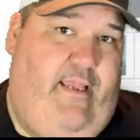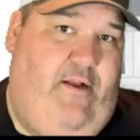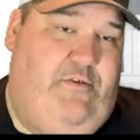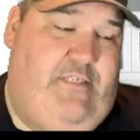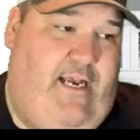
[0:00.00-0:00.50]

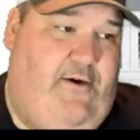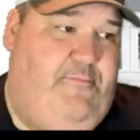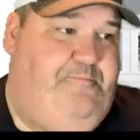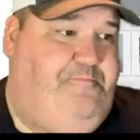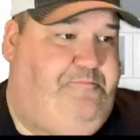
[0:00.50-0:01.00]
Legos out,
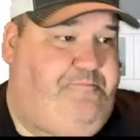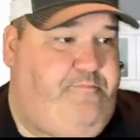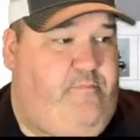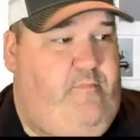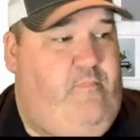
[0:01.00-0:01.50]

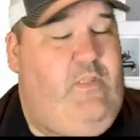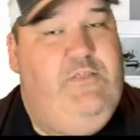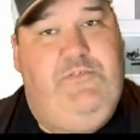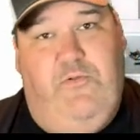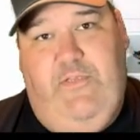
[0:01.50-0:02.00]

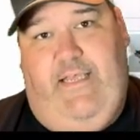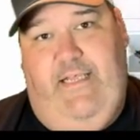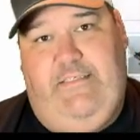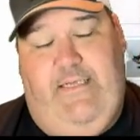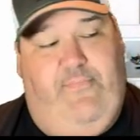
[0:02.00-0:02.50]
sold the
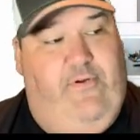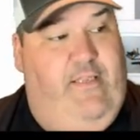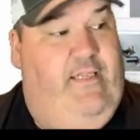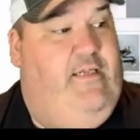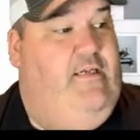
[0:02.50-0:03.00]
case
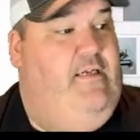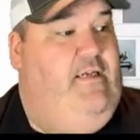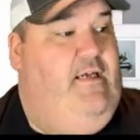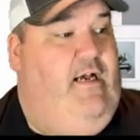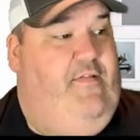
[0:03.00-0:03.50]
separately.
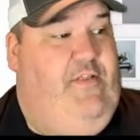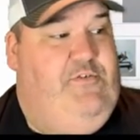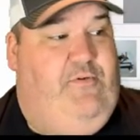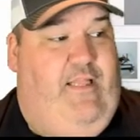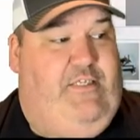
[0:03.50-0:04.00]
Uh,
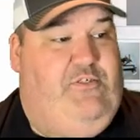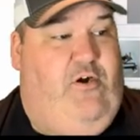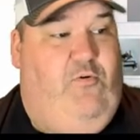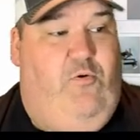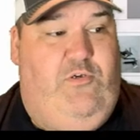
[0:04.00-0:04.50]
these were like
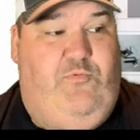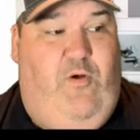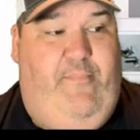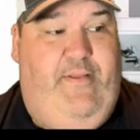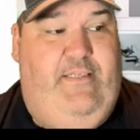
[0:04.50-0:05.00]
Star Wars
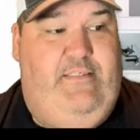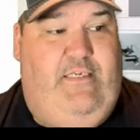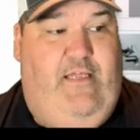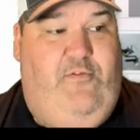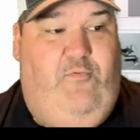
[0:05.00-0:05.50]
weapons
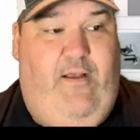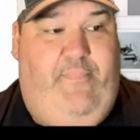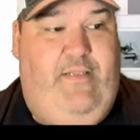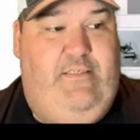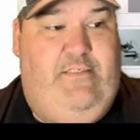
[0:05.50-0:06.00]
and other
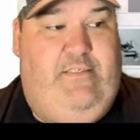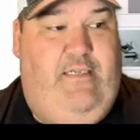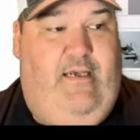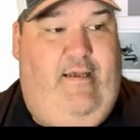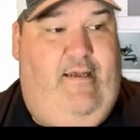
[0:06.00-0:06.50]
weapons,
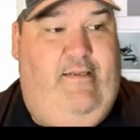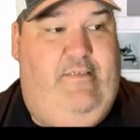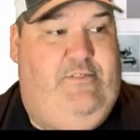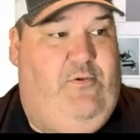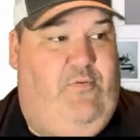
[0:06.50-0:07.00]
uh,
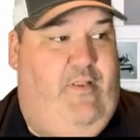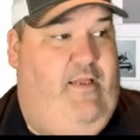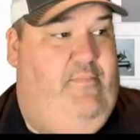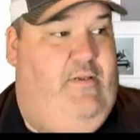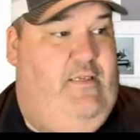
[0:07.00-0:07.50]
sold
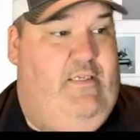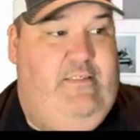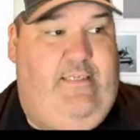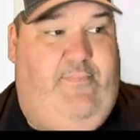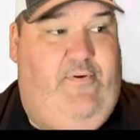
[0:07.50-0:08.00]
them
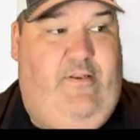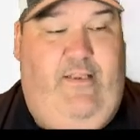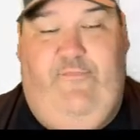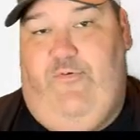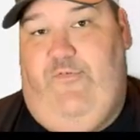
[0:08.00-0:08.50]

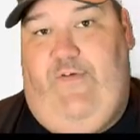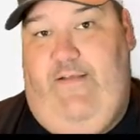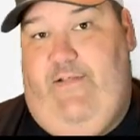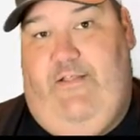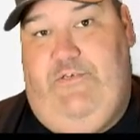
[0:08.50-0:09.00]
separately for
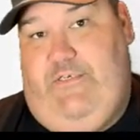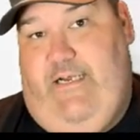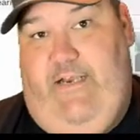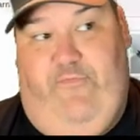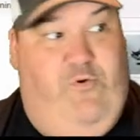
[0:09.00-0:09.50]

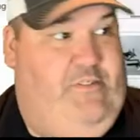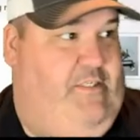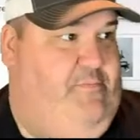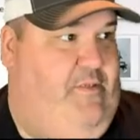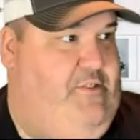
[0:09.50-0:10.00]

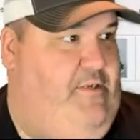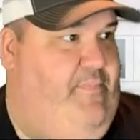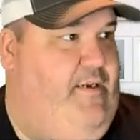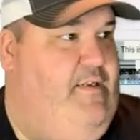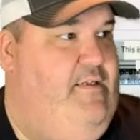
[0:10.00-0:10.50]
$5.94 plus
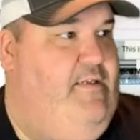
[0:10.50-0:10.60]
shipping.